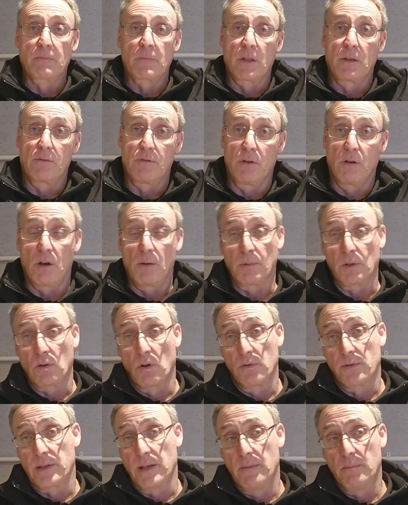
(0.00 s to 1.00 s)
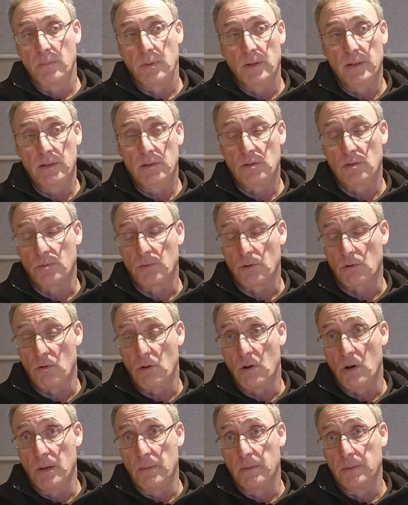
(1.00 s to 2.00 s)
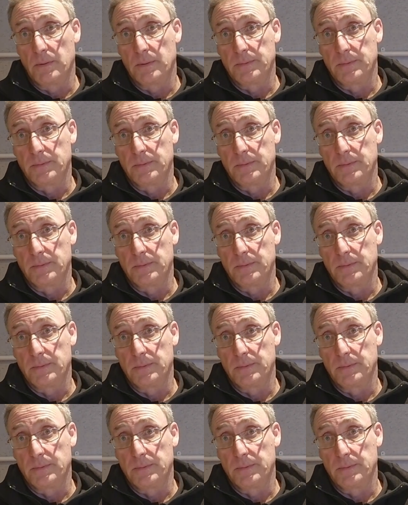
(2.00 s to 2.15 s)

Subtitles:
If you like the content, please subscribe.